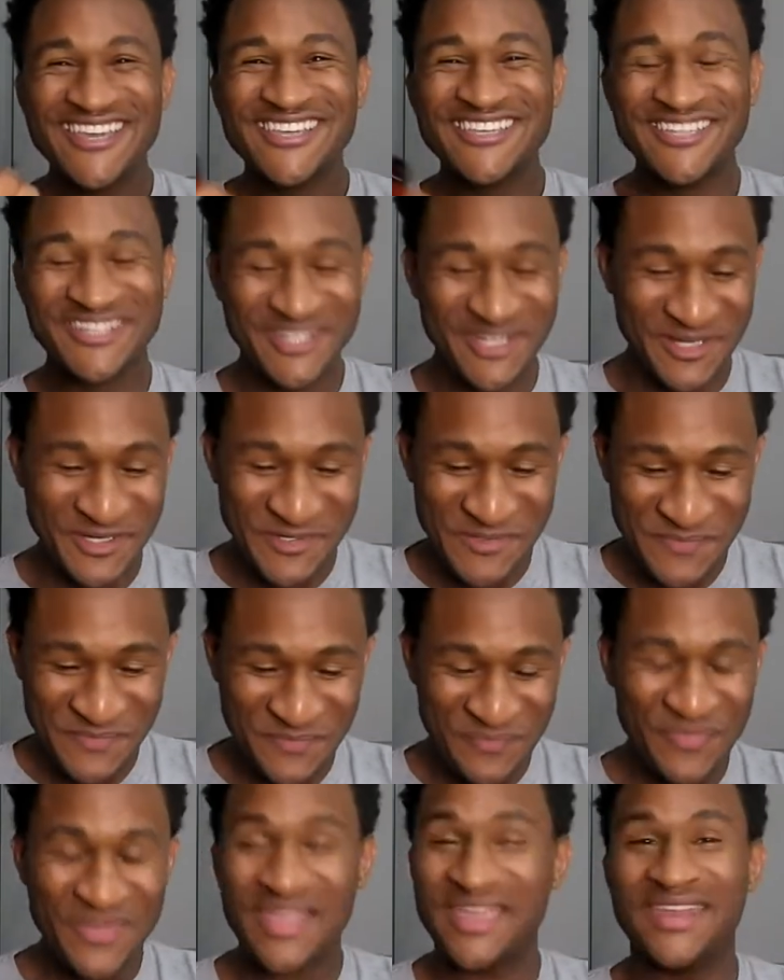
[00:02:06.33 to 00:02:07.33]
you know?
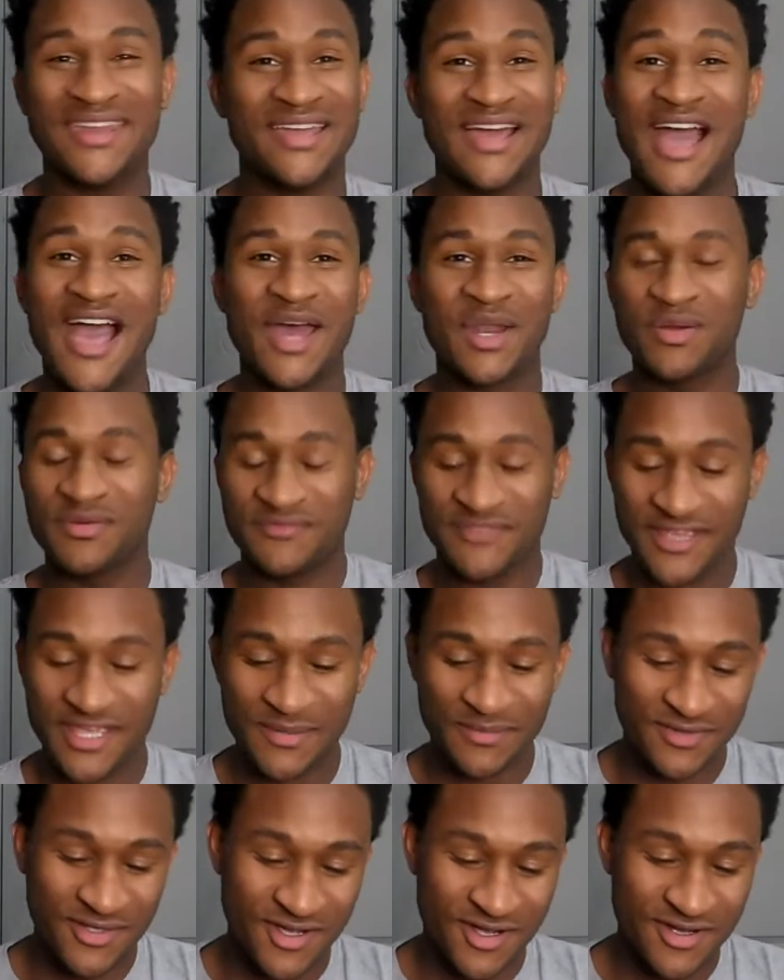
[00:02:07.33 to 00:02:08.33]
And I don't
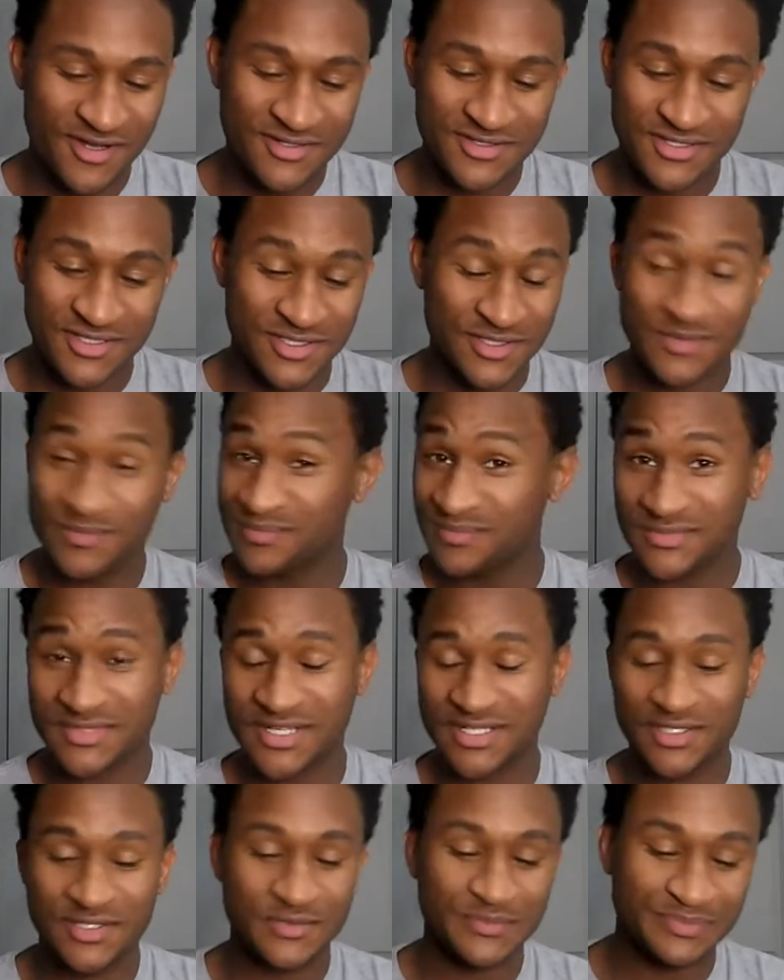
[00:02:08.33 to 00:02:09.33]
vape, y'all, so I
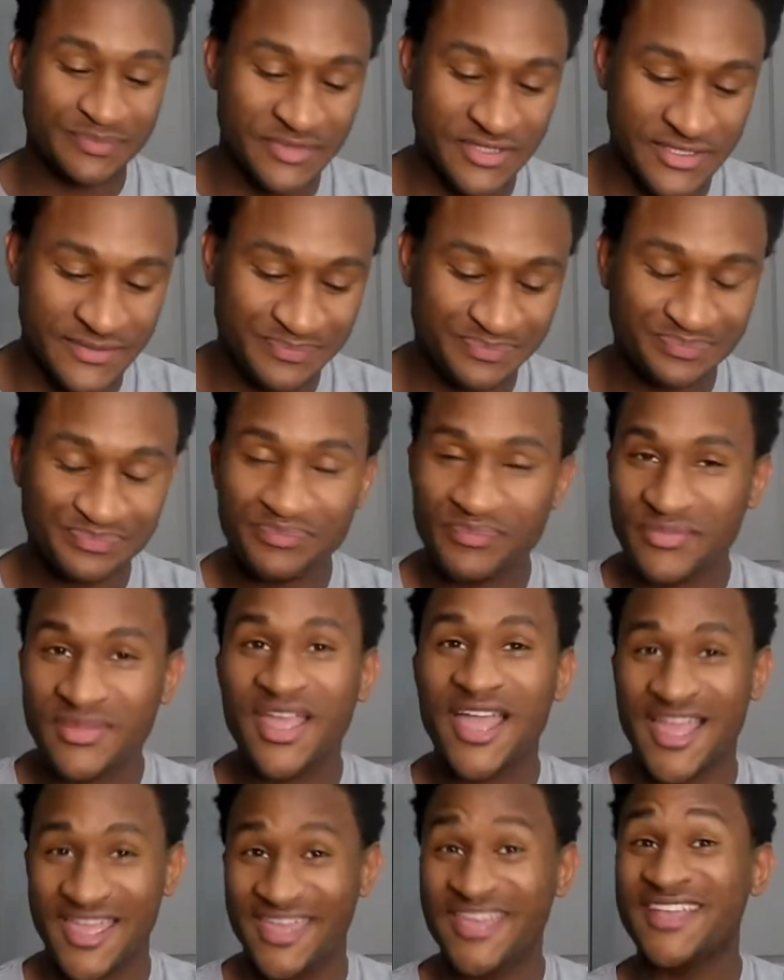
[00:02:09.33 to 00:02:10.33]
don't, but
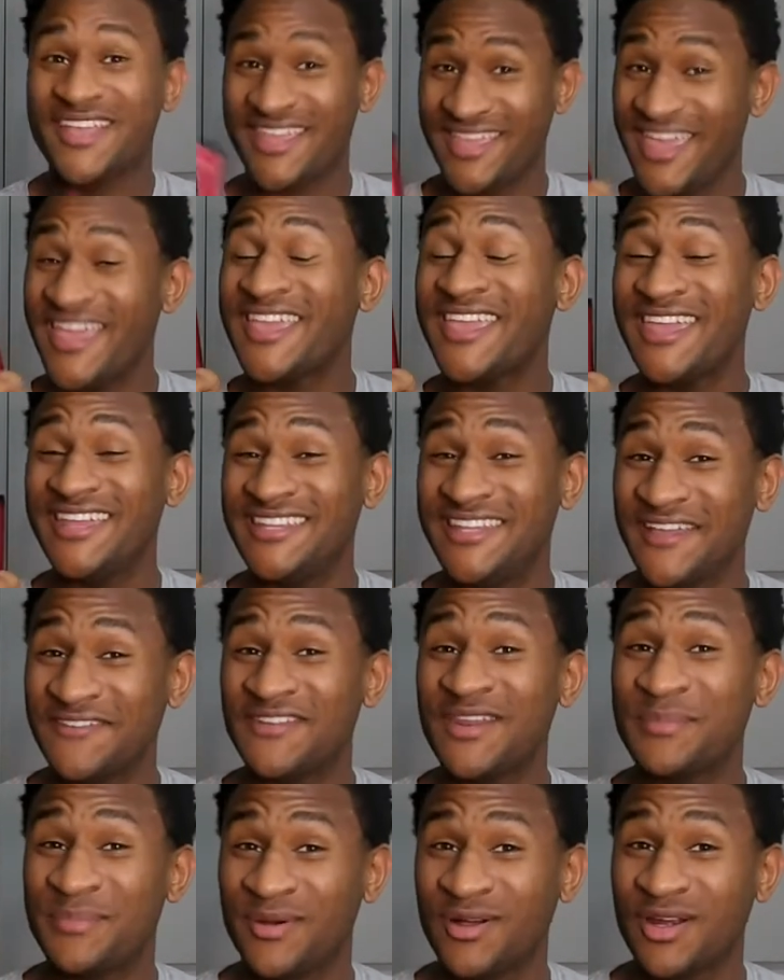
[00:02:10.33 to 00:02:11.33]
it can
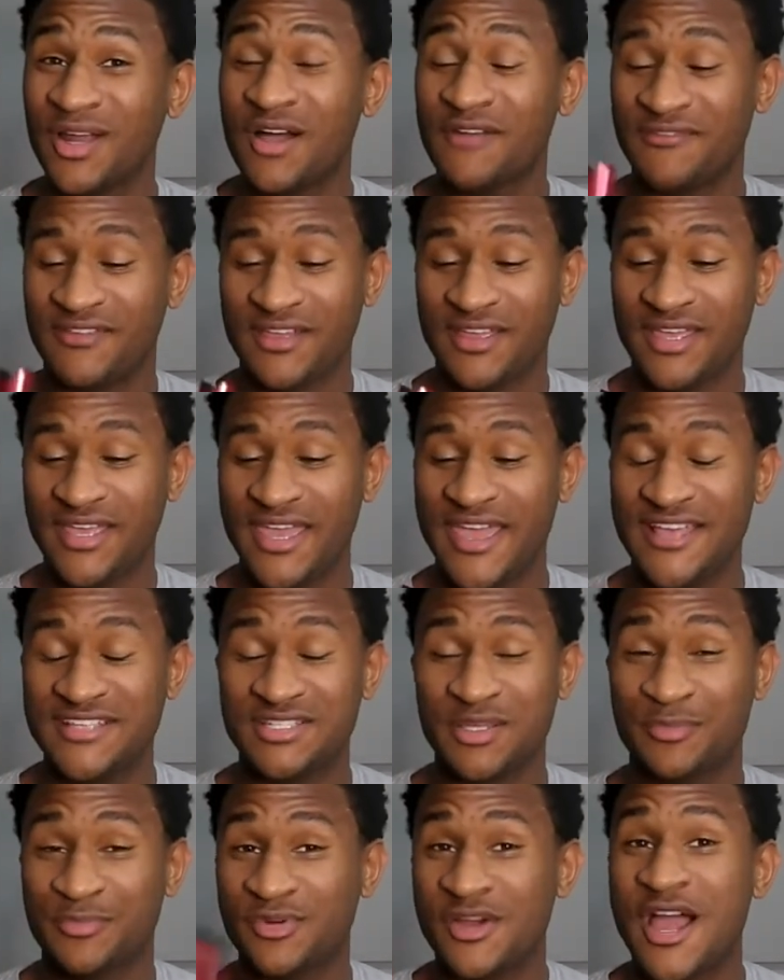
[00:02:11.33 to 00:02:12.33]
definitely pull off as
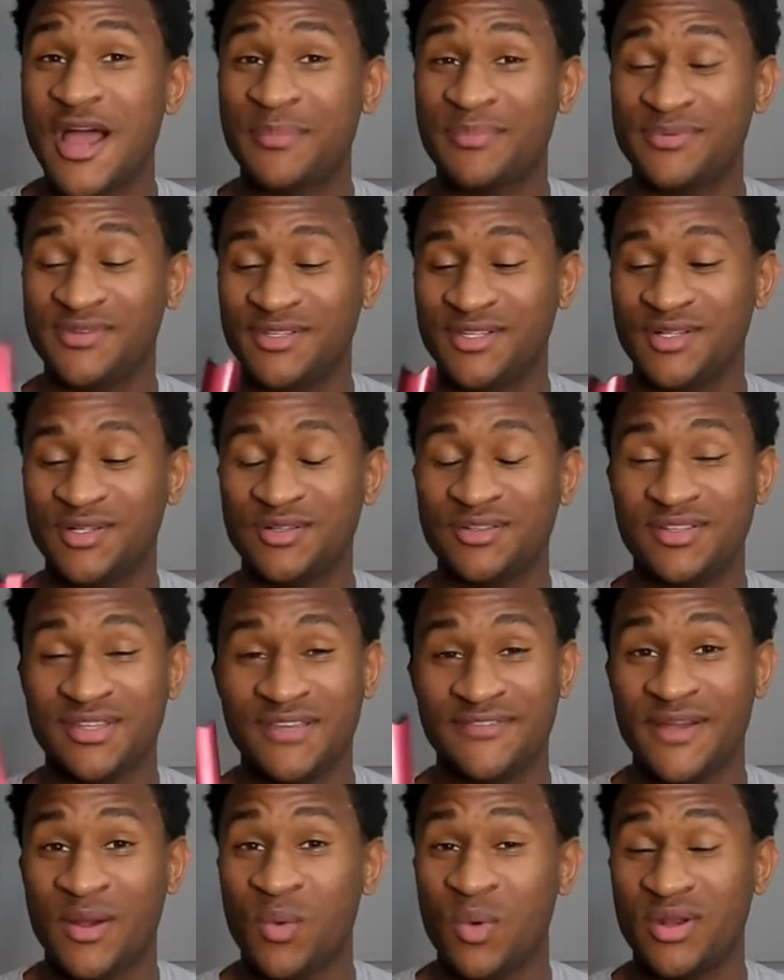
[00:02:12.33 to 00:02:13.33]
a prop, you know,
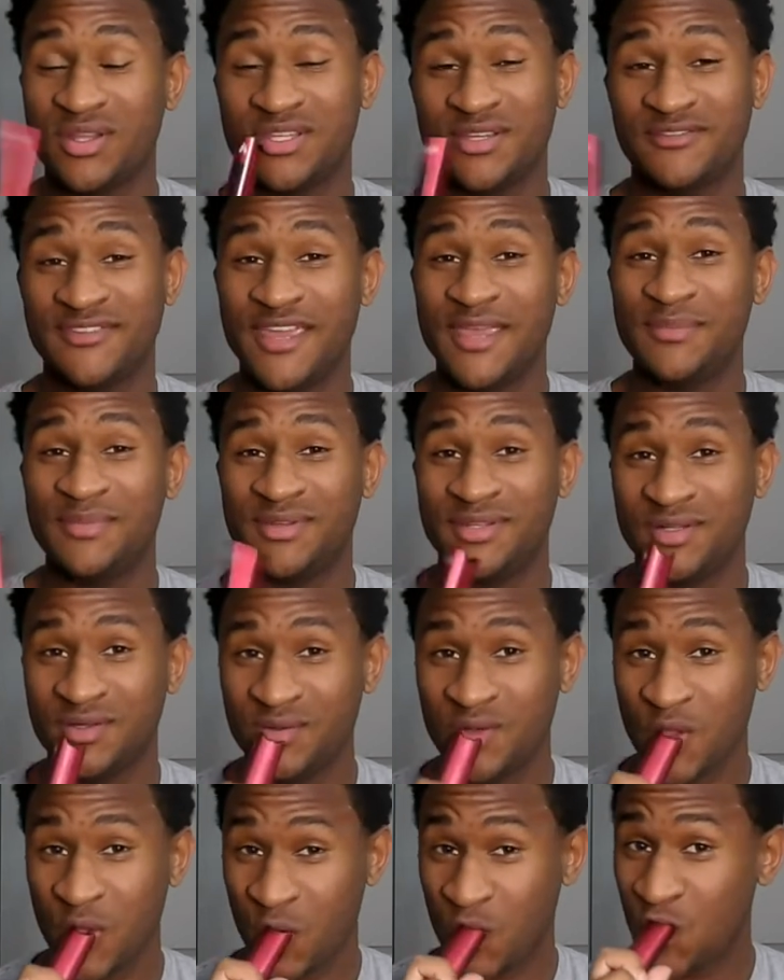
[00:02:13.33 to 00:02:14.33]
if I wanted to vape, you know?
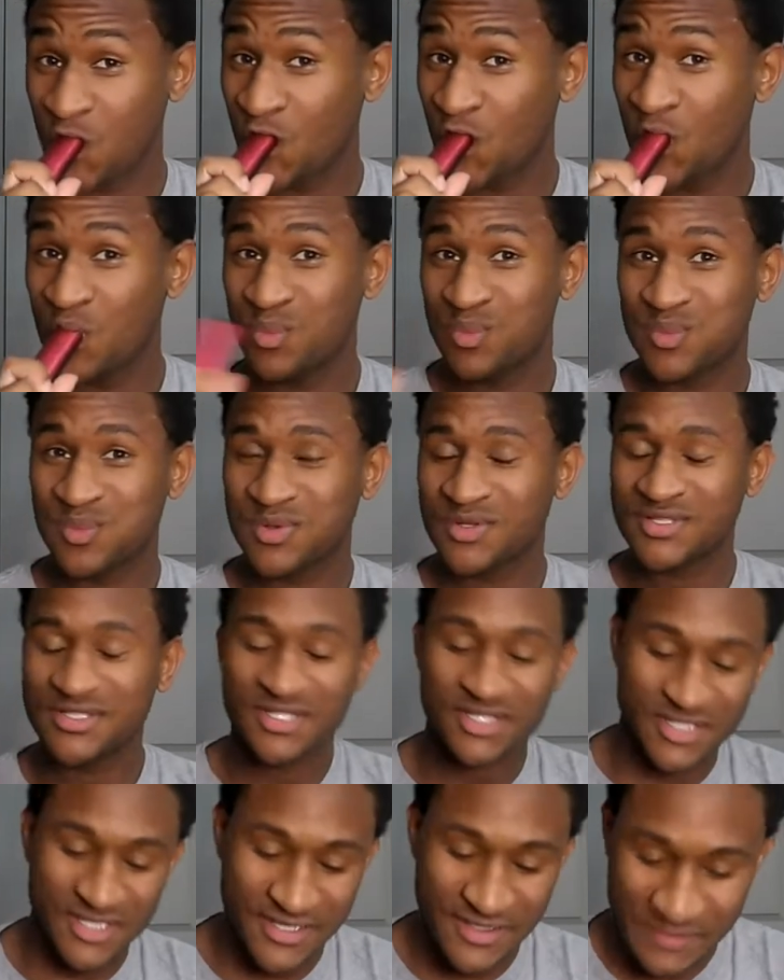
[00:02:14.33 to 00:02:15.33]

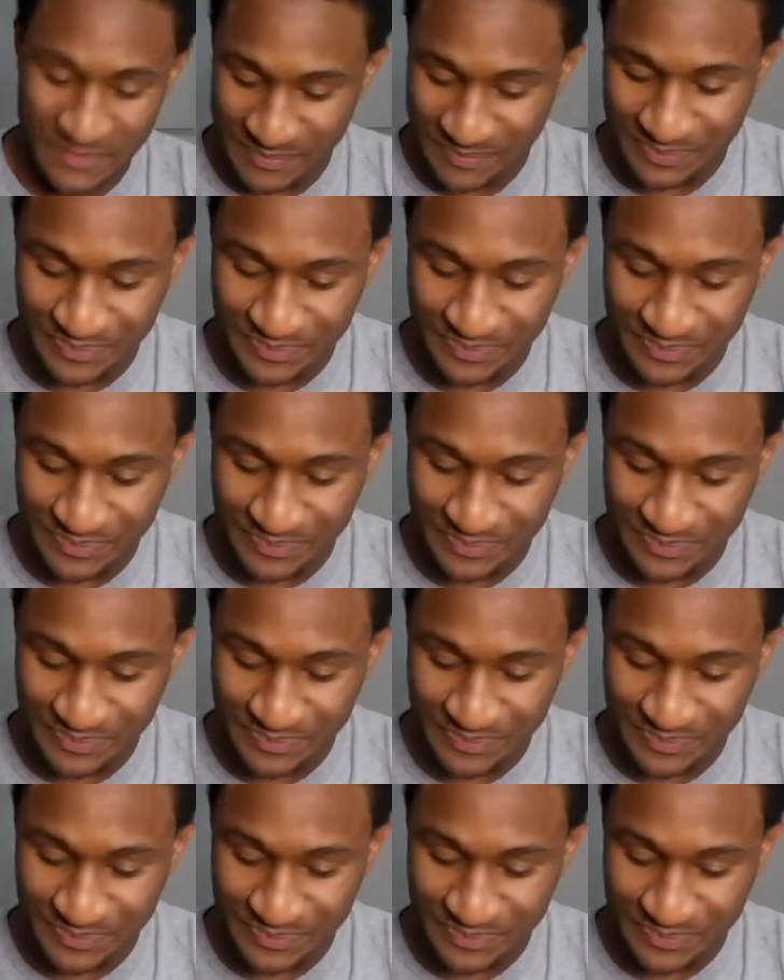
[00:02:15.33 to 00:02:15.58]
Okay?